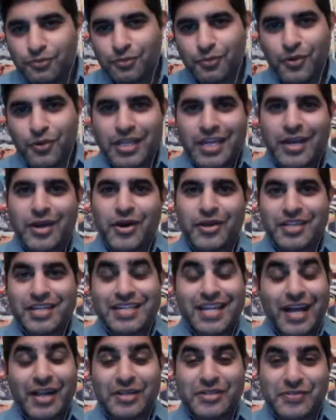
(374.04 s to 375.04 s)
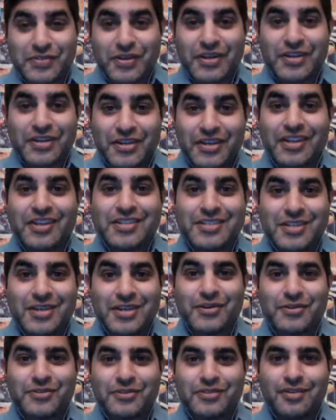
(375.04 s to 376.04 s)
we think all the talent's very good.
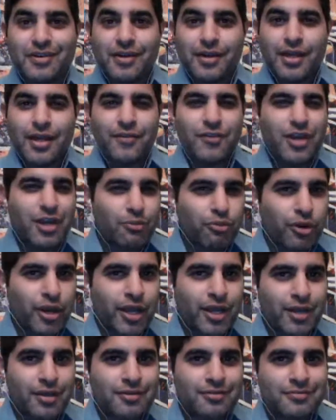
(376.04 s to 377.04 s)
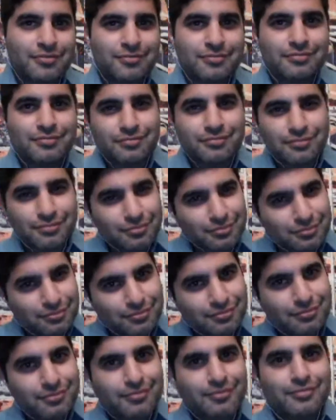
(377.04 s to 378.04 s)
So if you can bring it,
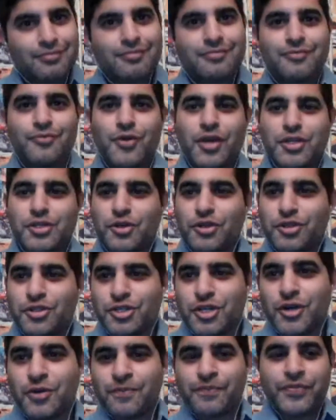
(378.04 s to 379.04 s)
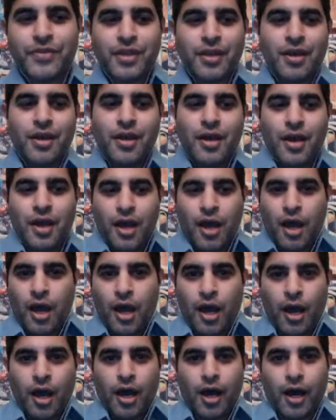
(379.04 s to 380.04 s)
get you on the show.
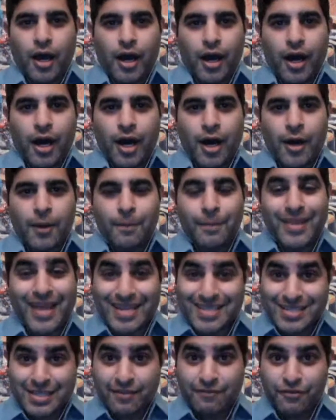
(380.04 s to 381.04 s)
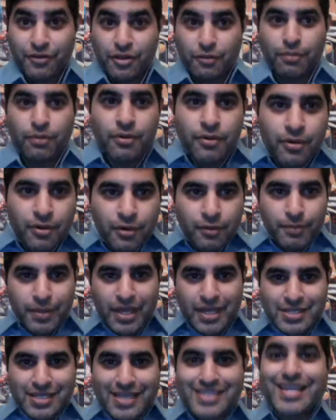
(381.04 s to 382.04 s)
That's it for the
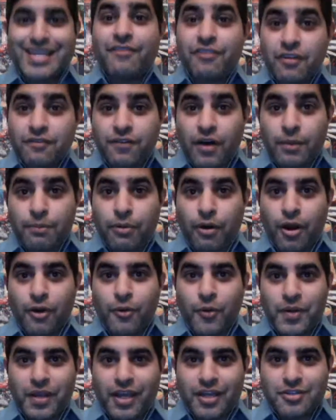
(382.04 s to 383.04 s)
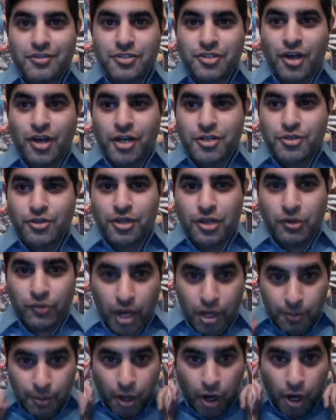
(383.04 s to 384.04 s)
PSAs. Now for the fun part where we get to talk to the
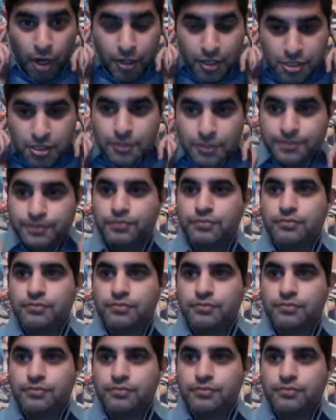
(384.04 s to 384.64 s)
incredible artist.